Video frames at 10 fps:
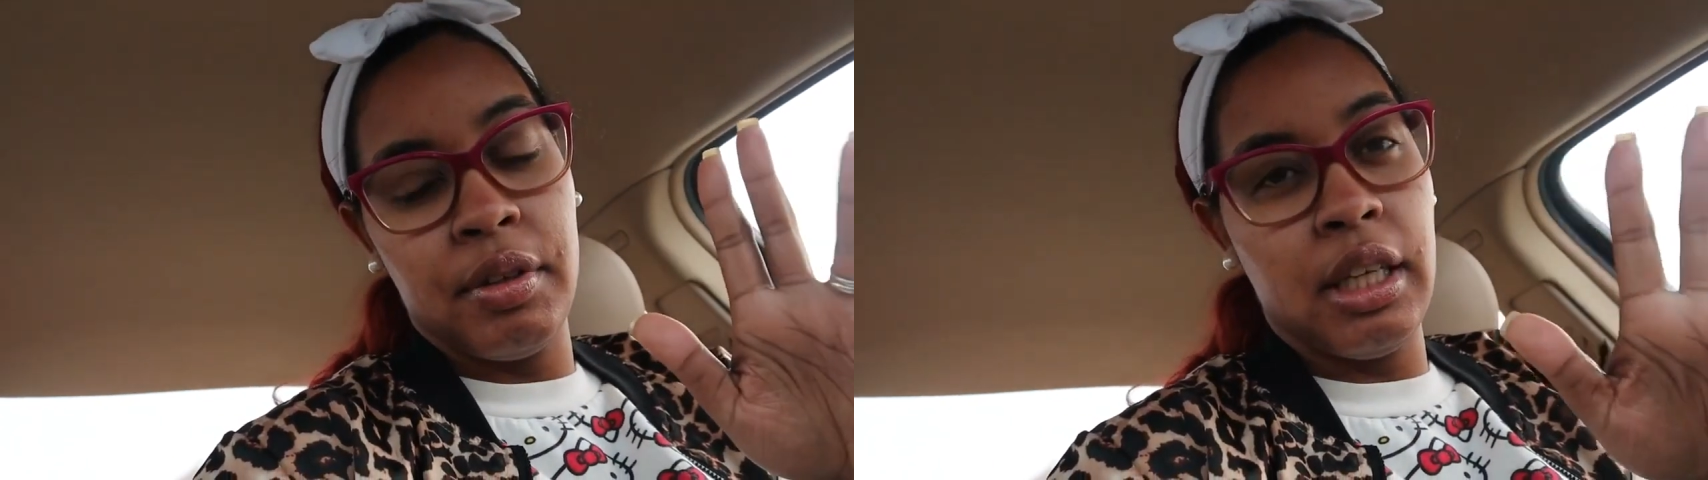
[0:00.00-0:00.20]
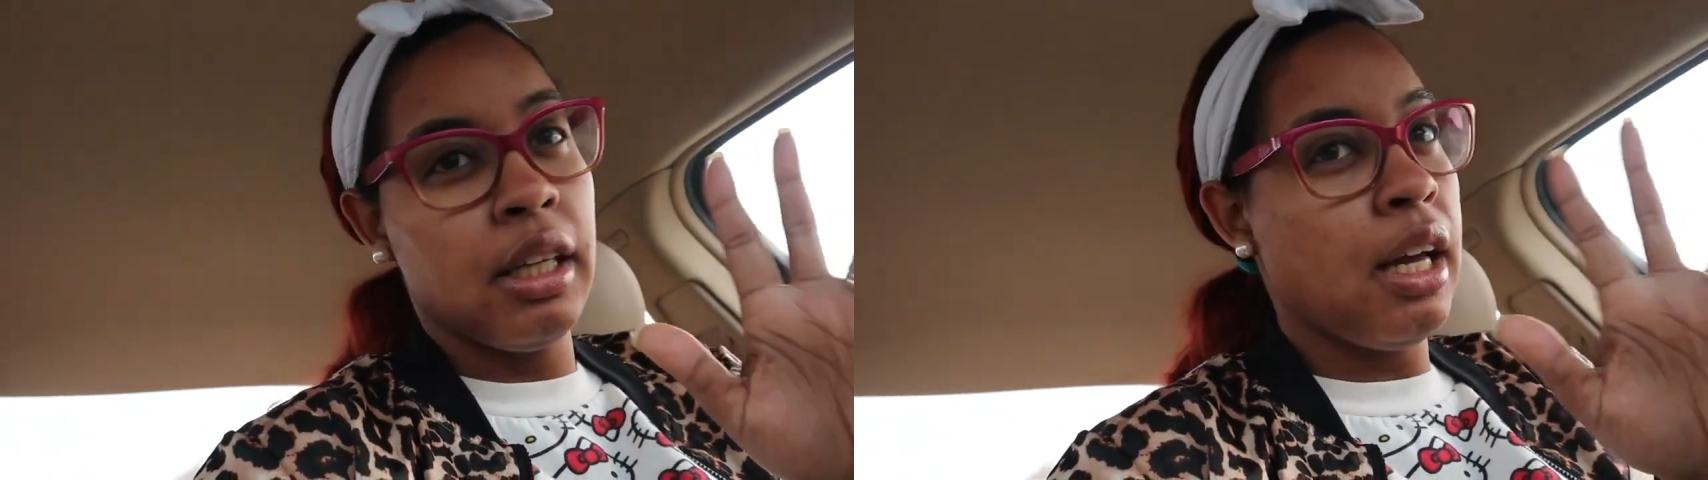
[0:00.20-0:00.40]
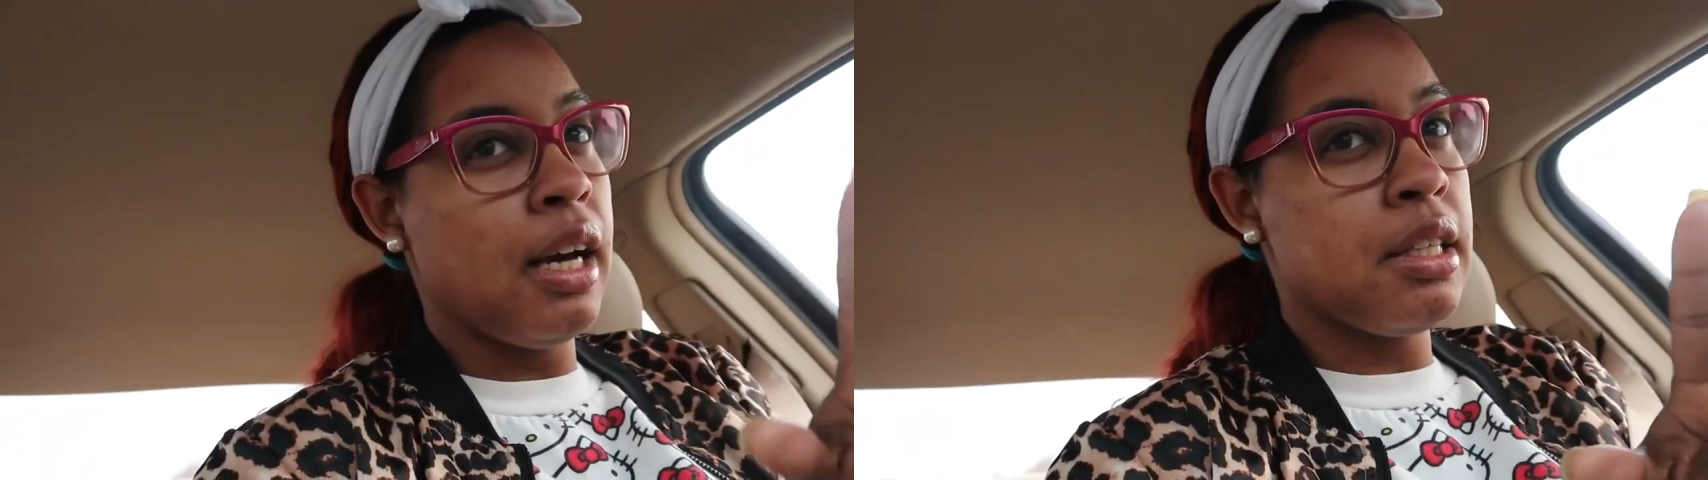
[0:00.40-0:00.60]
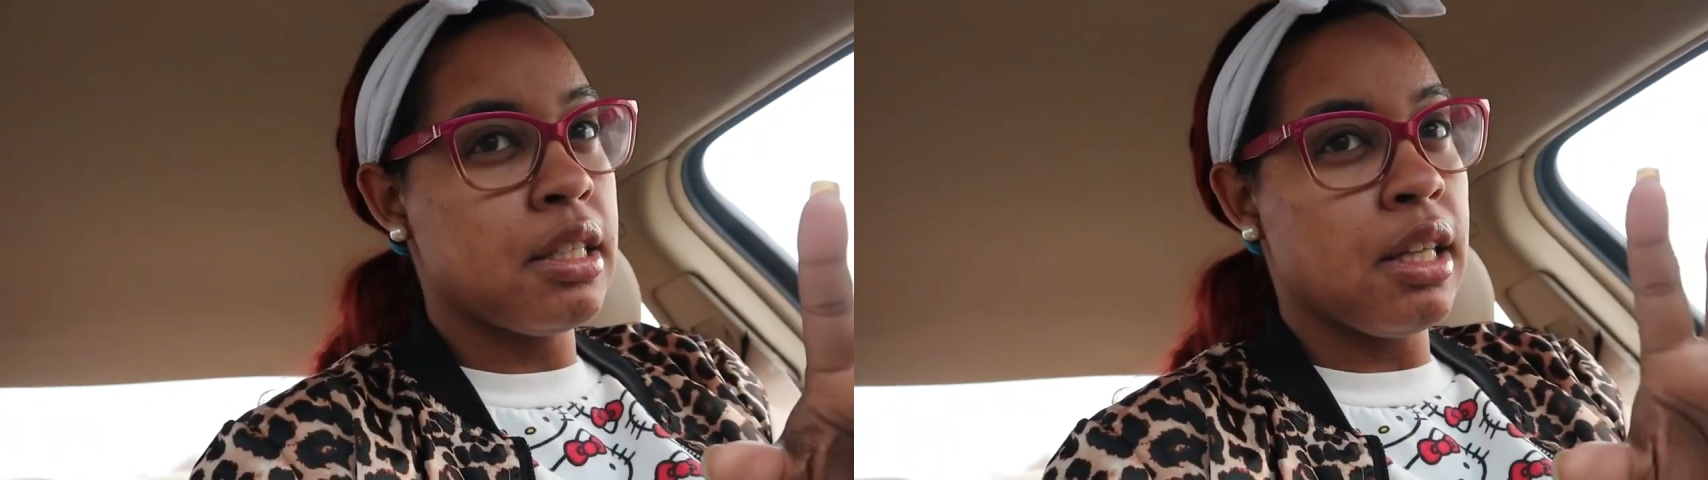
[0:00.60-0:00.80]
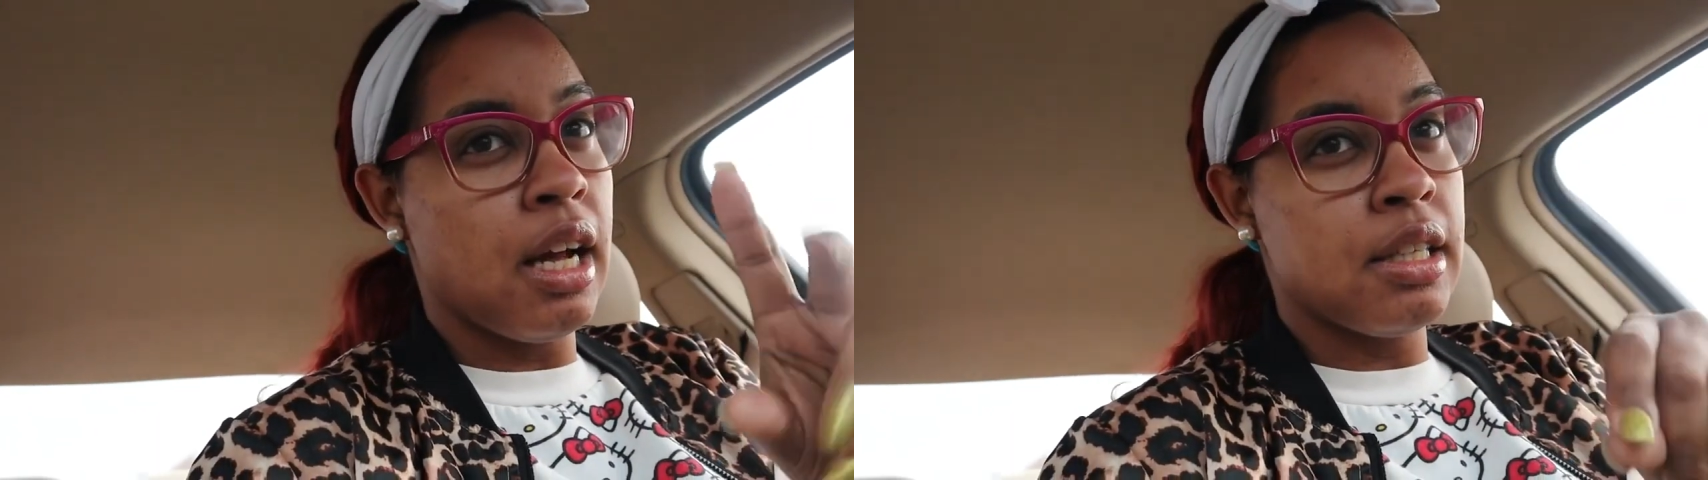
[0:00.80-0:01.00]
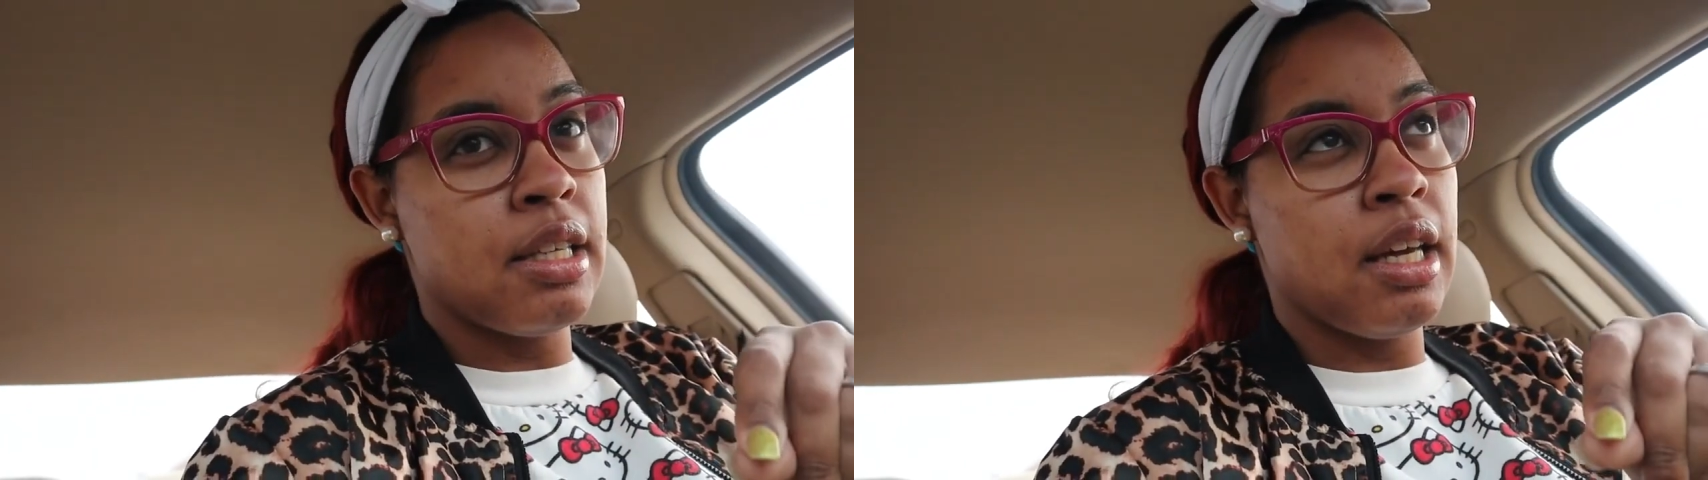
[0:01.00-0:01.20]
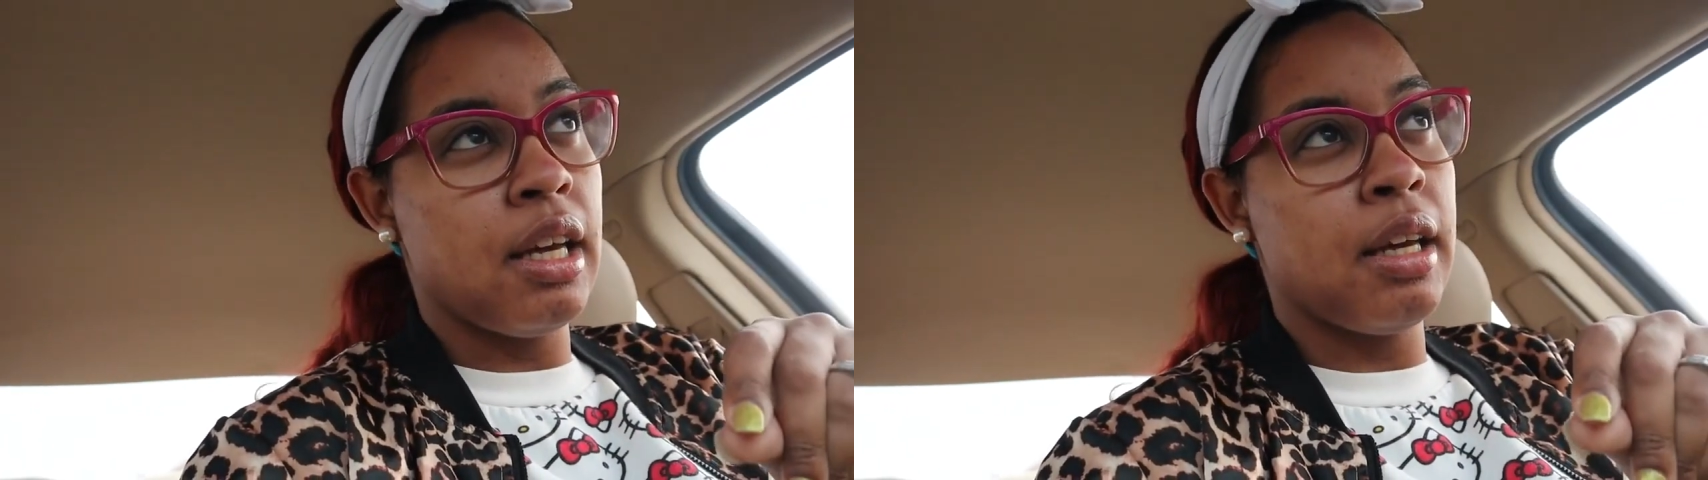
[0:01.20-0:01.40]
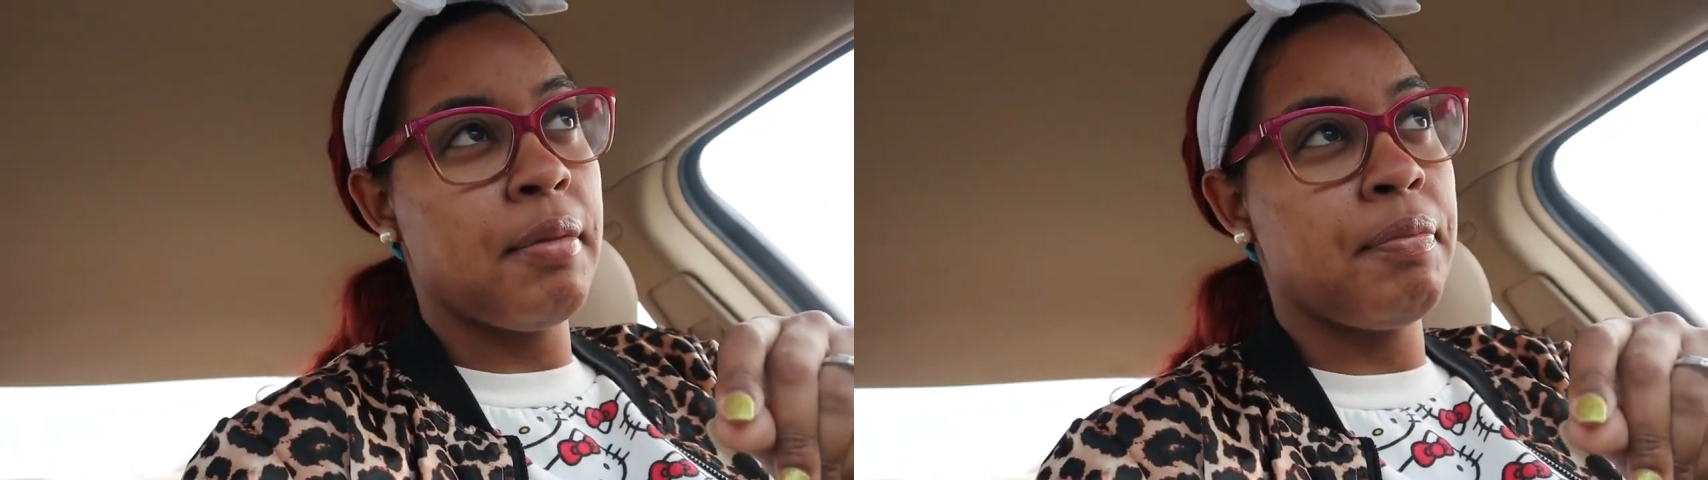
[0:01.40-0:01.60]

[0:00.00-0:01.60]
vanilla iced latte